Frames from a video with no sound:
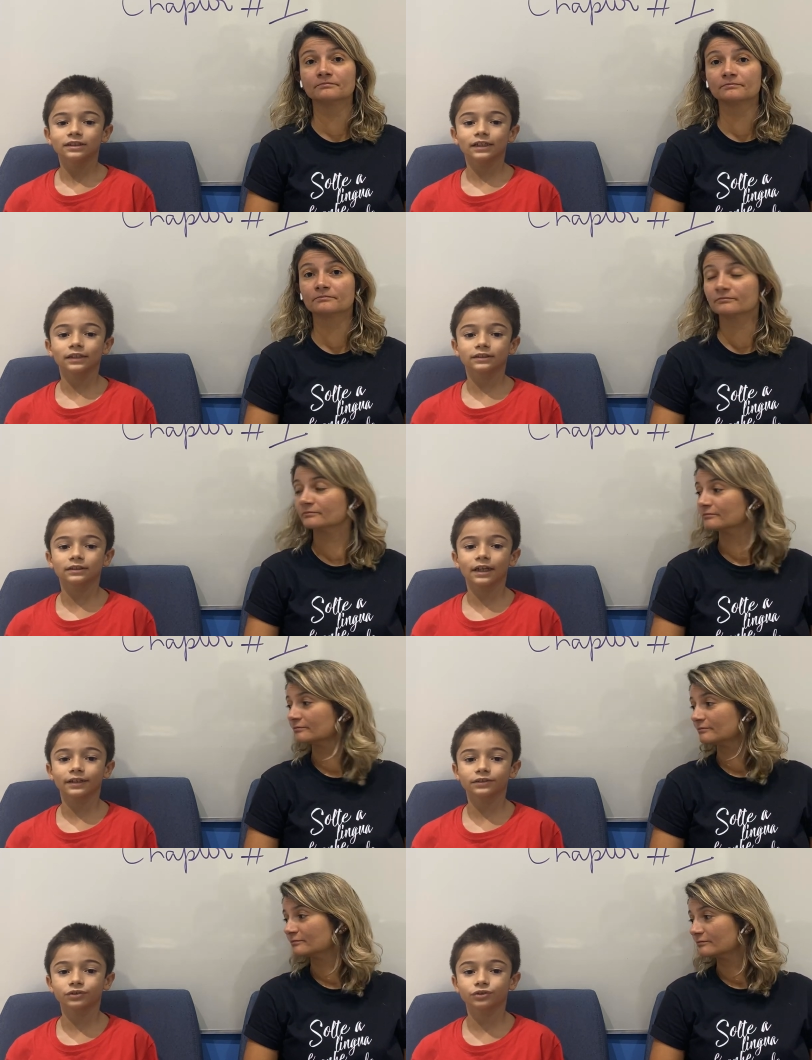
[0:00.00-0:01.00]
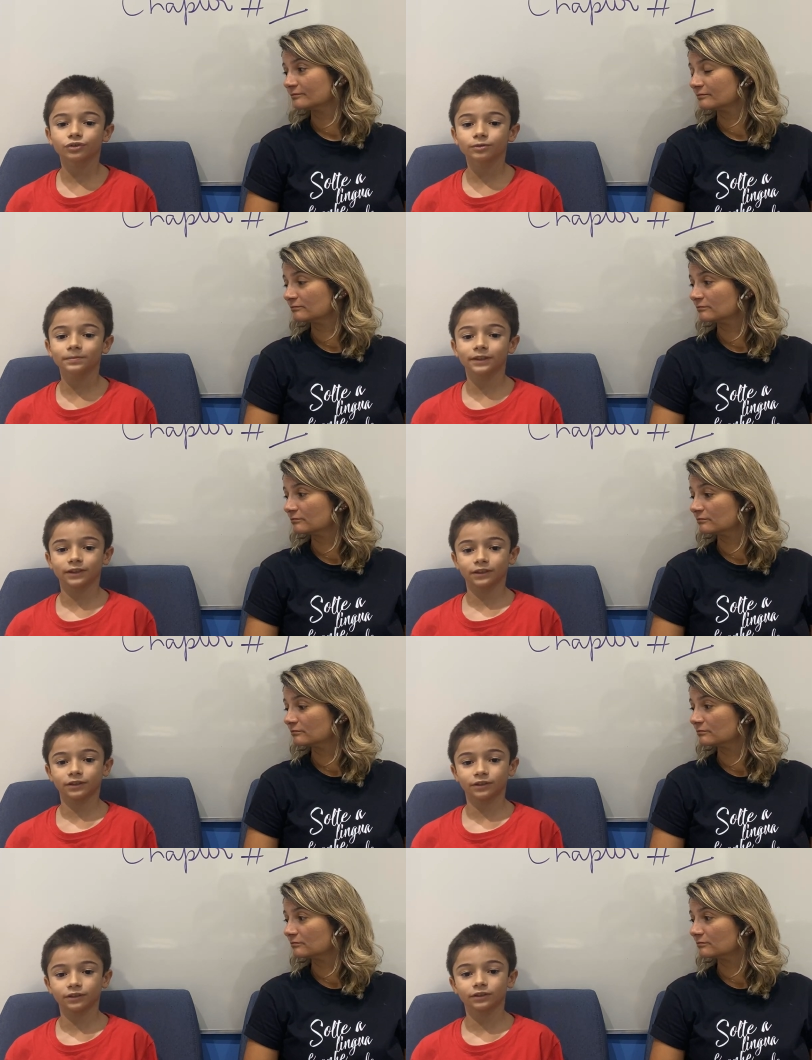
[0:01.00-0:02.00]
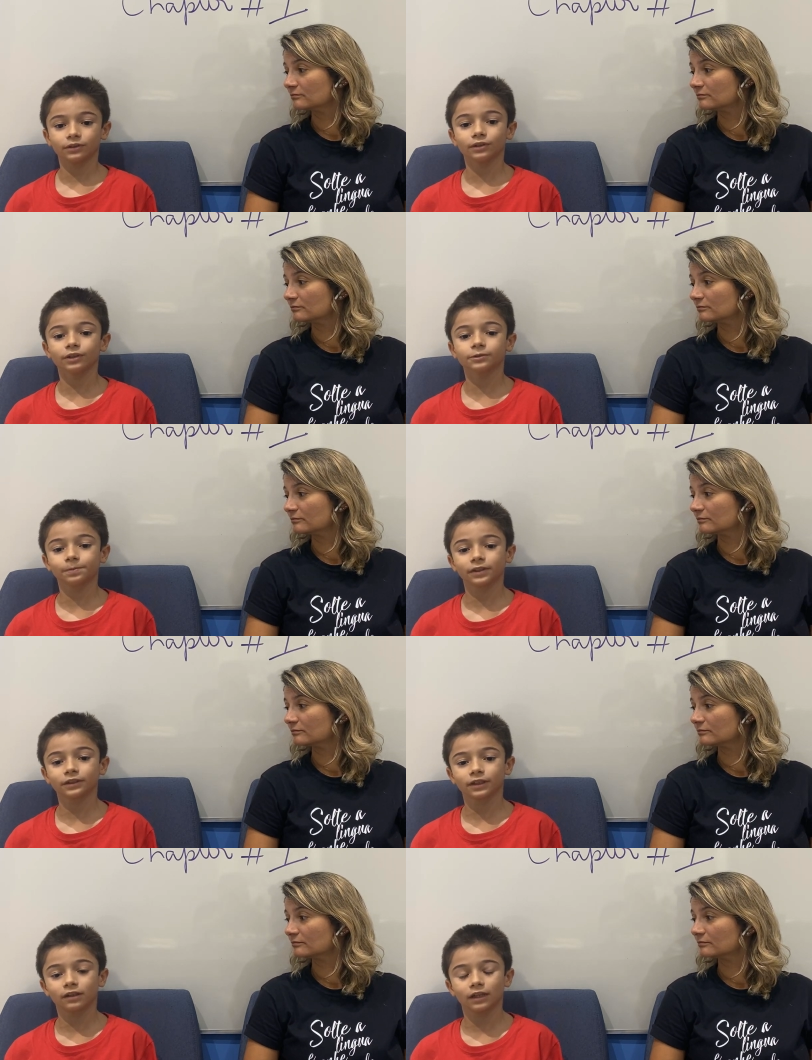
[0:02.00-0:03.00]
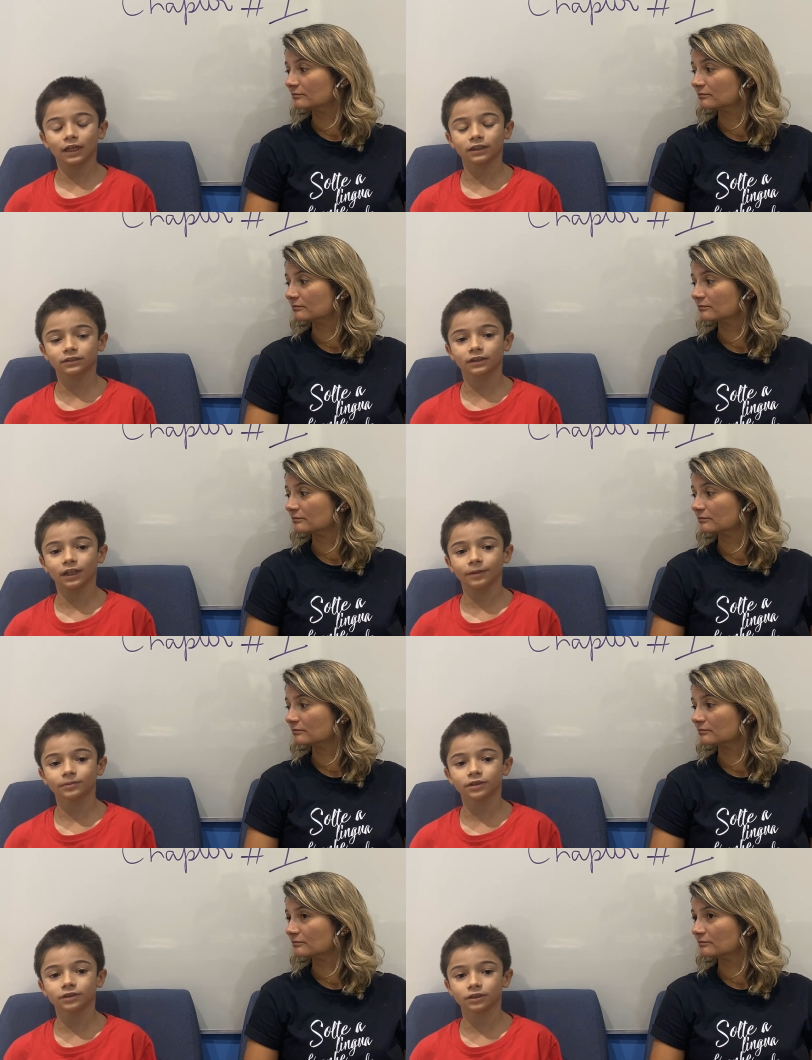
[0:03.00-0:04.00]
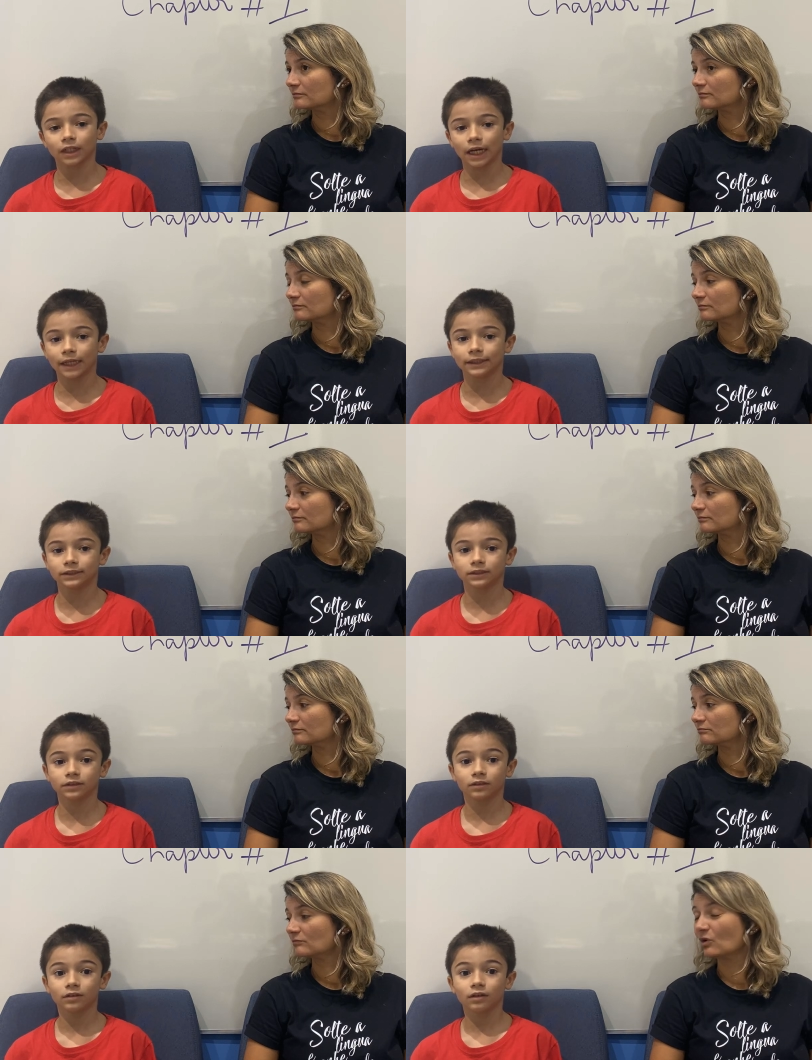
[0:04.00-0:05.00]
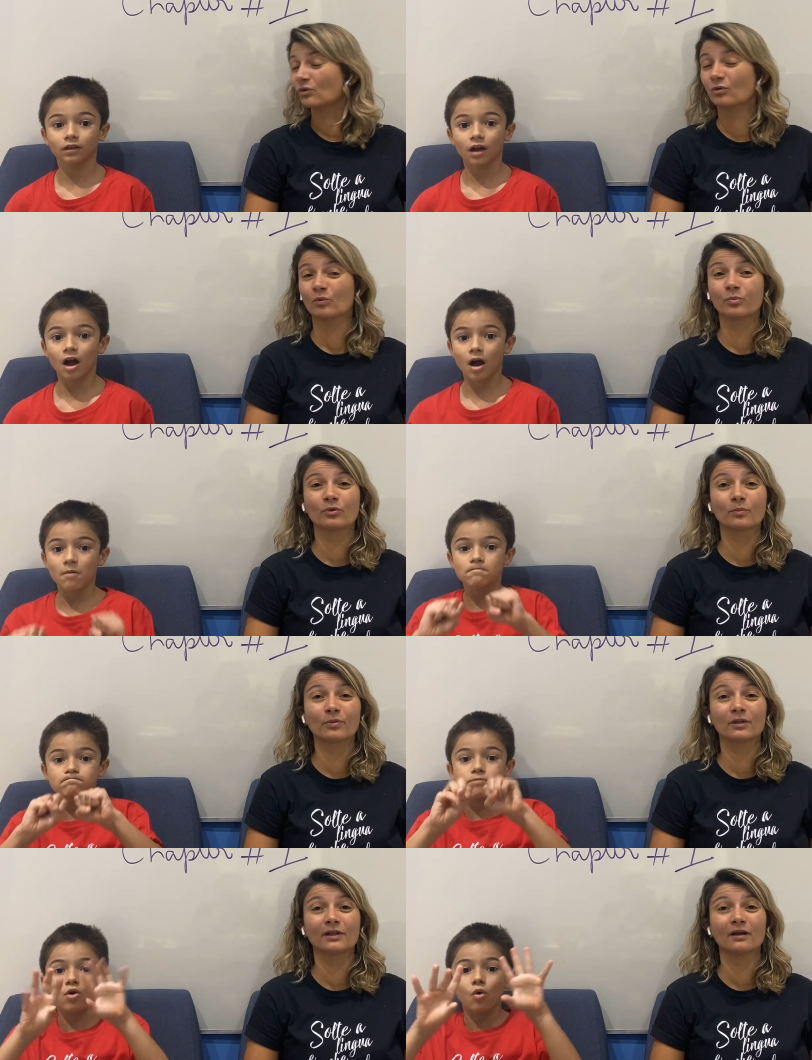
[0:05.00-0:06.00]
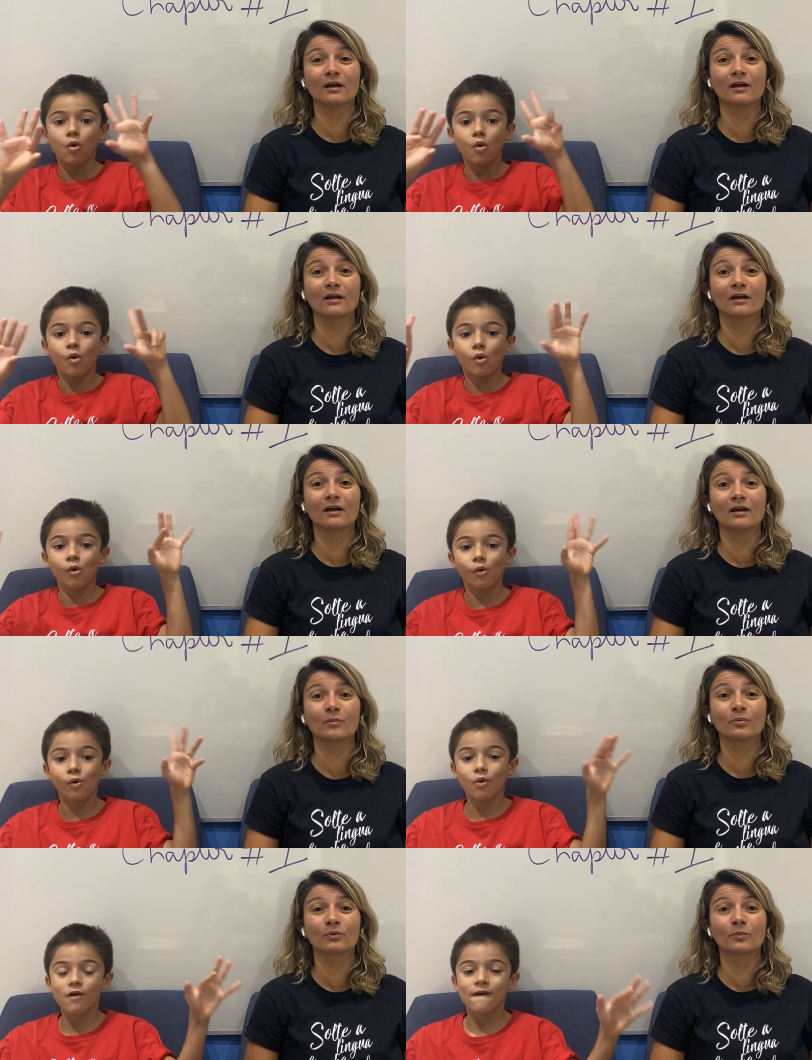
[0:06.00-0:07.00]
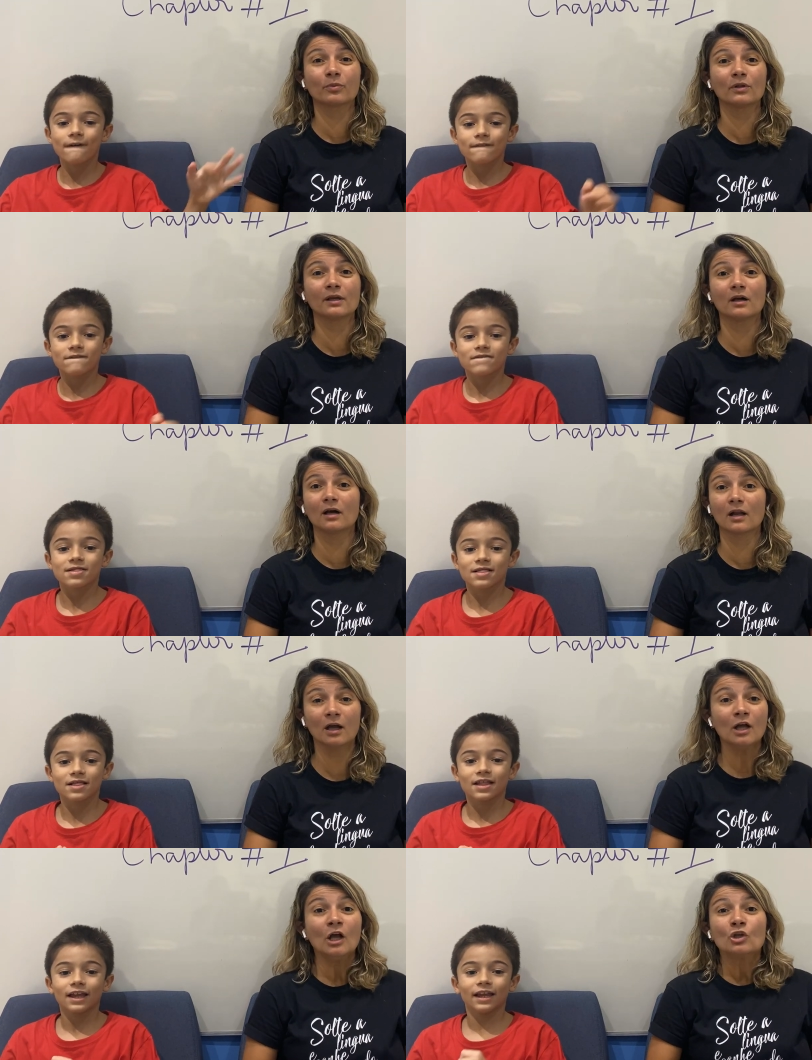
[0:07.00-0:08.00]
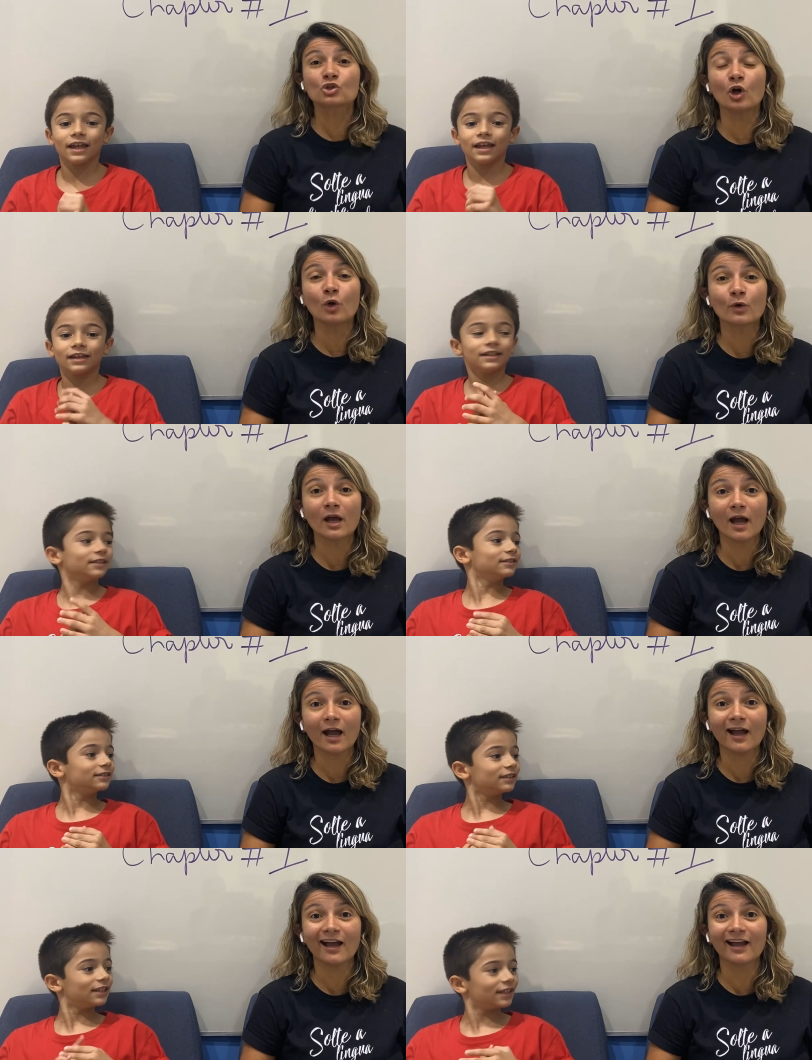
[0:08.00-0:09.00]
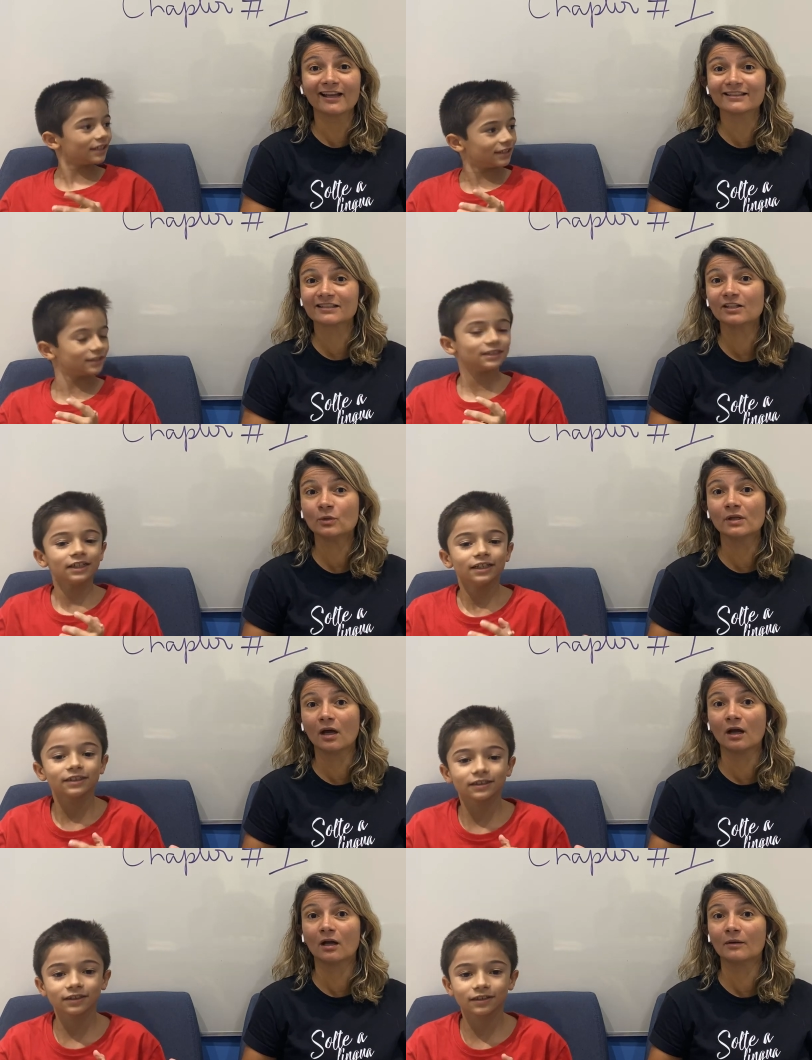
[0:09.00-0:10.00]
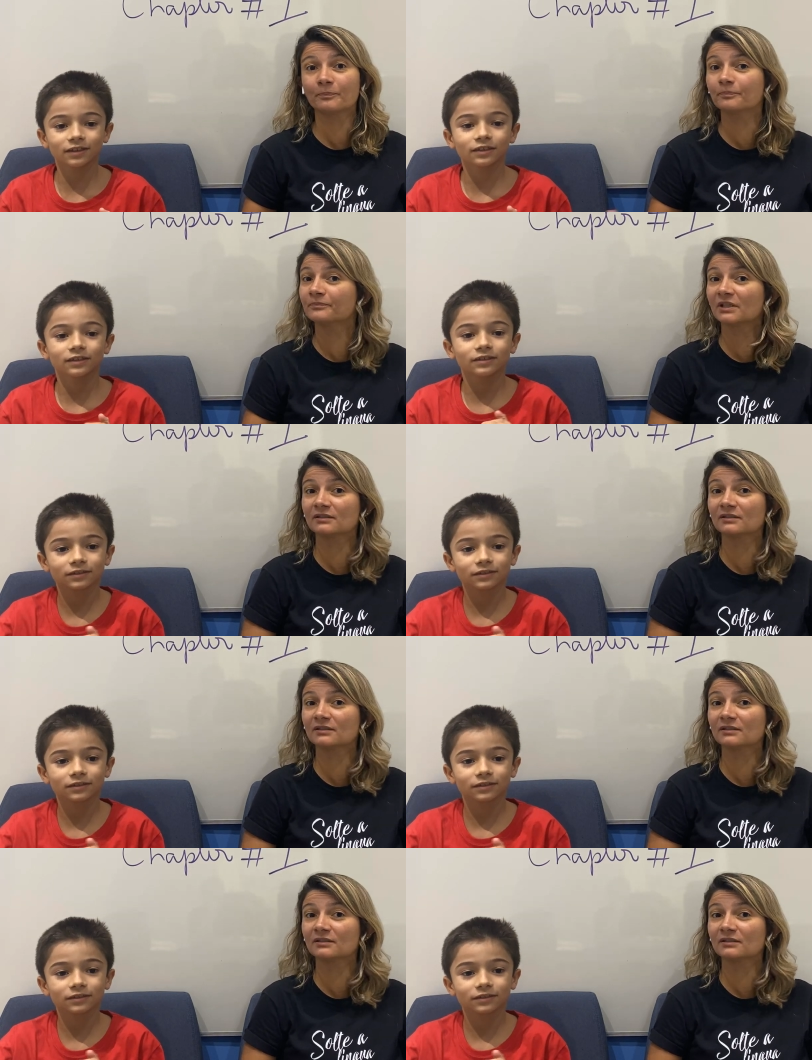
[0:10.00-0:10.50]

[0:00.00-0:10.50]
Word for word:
Speaker 1: Yes, that is true because she couldn't play the Glads game tonight.
Speaker 2: Oh, poor Pollyanna, poor Pollyanna. So, guys, here we are. The